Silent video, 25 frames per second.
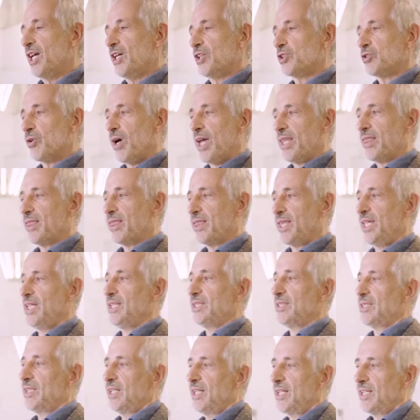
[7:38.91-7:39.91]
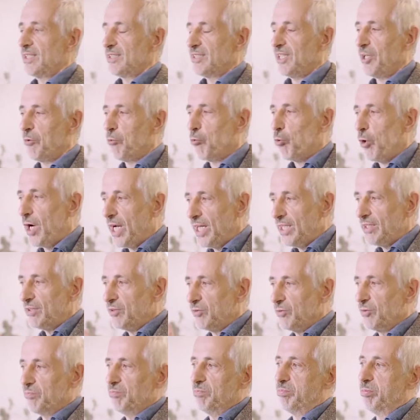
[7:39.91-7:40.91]
So I think the way
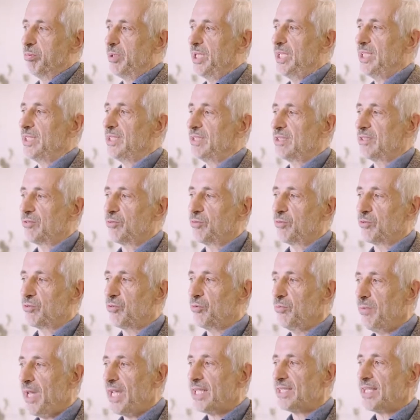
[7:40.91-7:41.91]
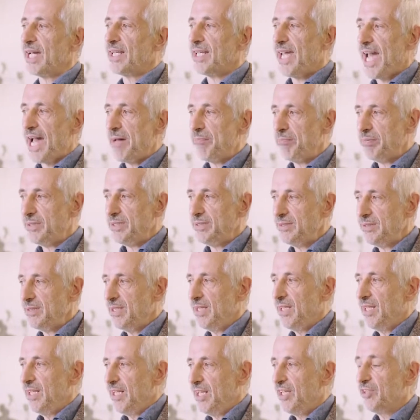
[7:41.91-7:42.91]
to make that
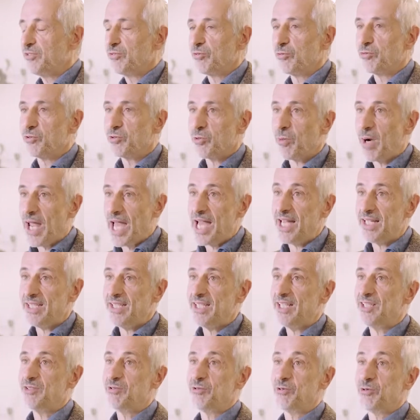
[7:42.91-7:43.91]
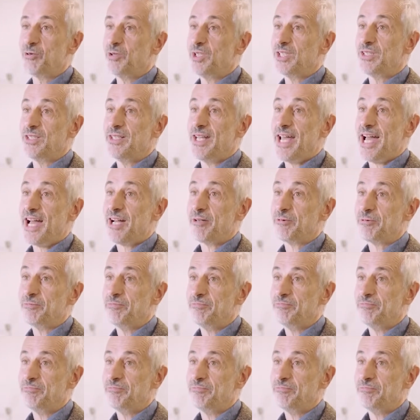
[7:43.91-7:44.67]
happen is to try and do it now.